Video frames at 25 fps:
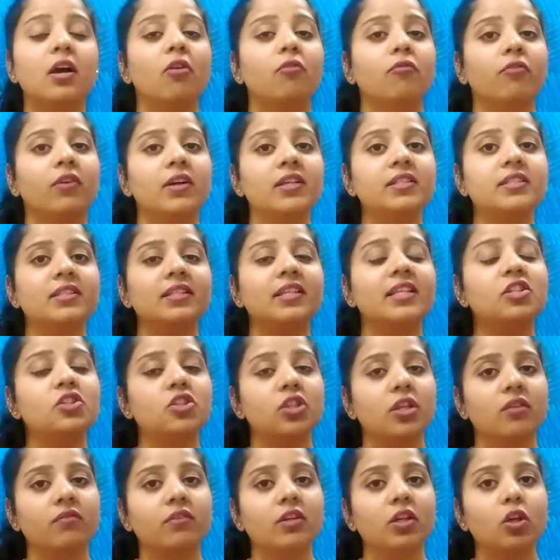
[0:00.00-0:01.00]
Firstly,
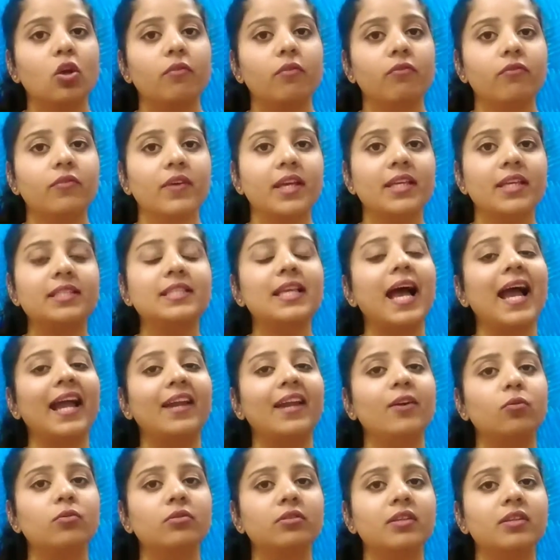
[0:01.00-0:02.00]
shaving your face.
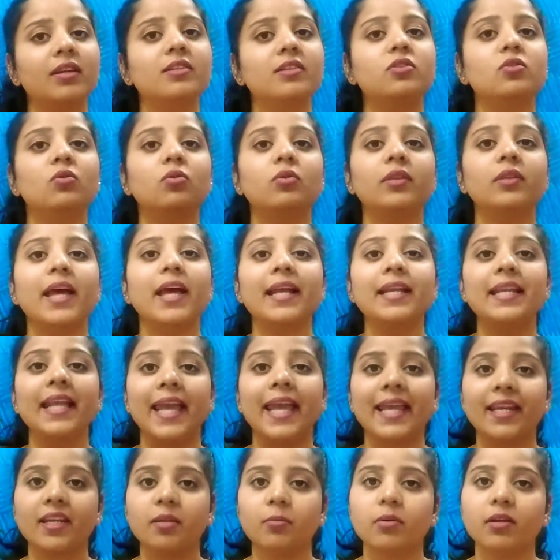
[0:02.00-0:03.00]
I don't think so that
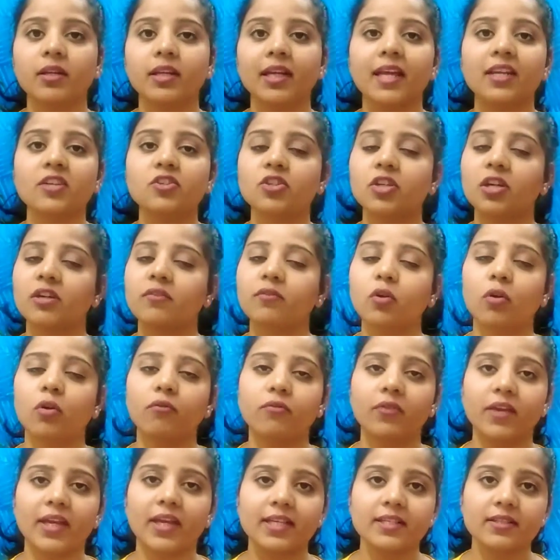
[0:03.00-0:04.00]
anybody can shave your
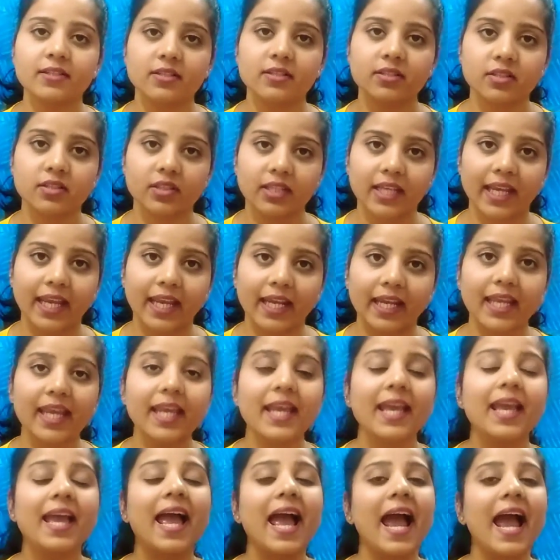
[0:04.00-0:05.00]
face
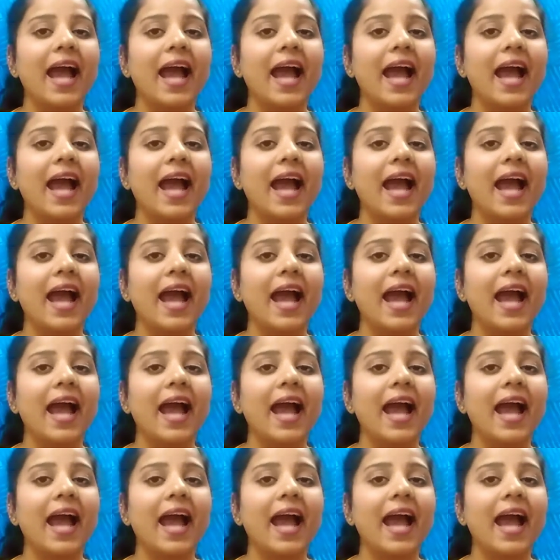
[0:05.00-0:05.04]
daily,